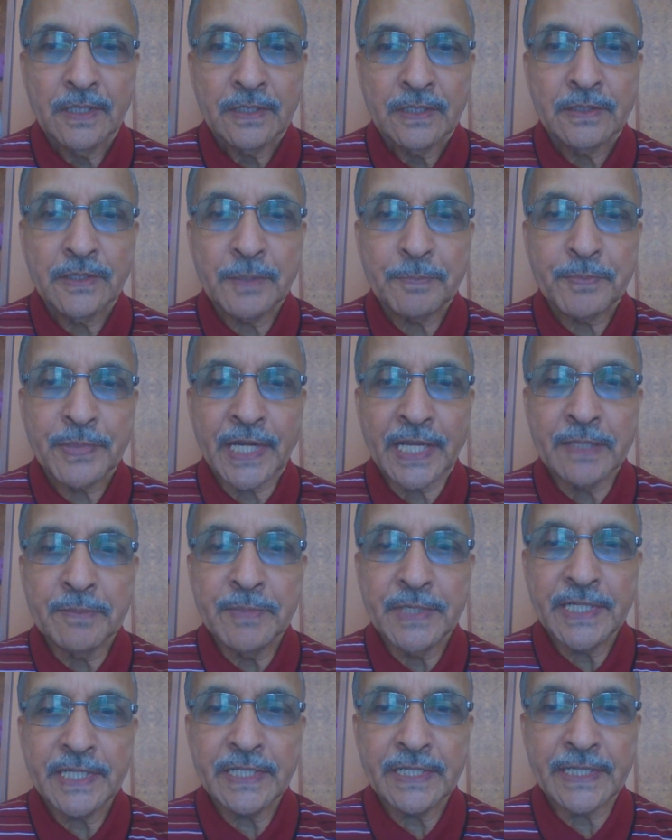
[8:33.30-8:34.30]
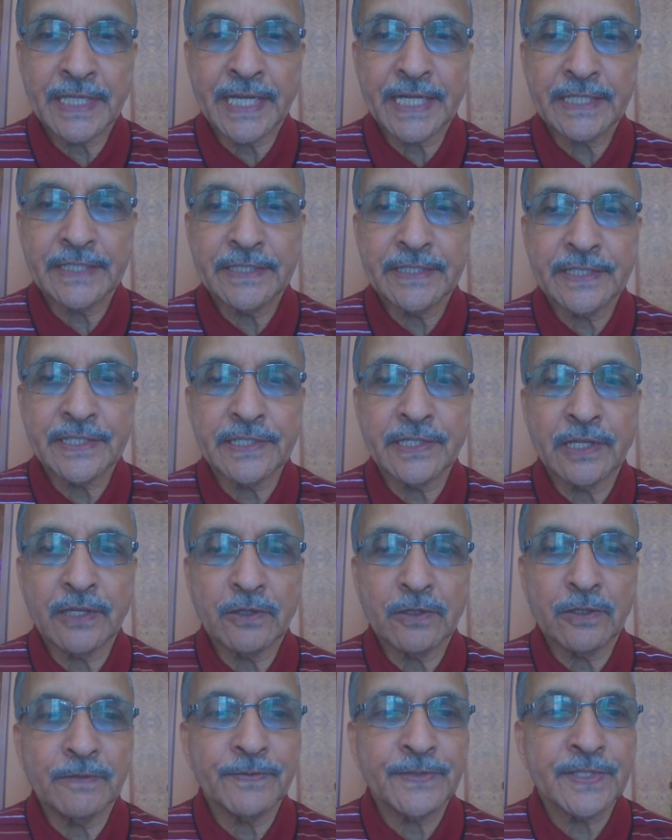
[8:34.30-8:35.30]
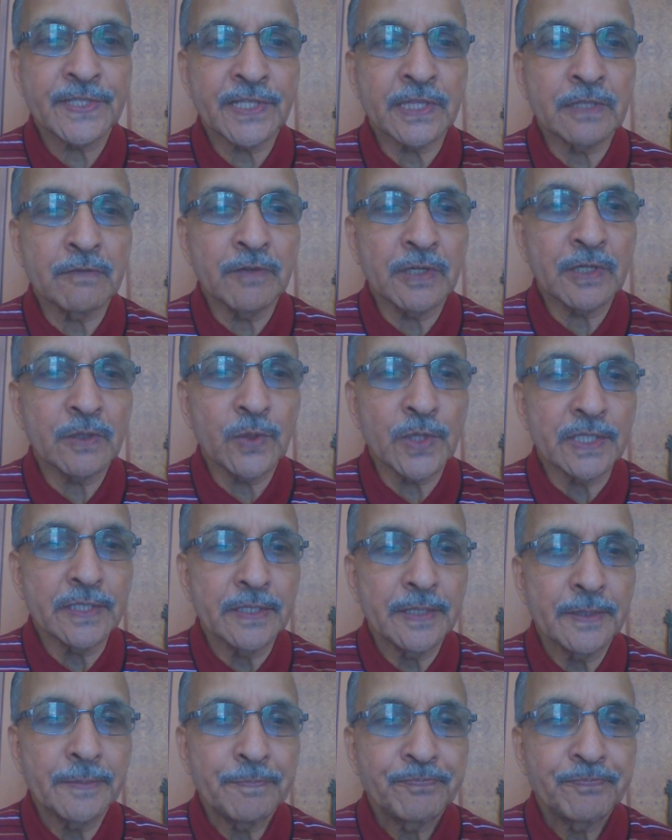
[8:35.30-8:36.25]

The primary characteristic of sattva guna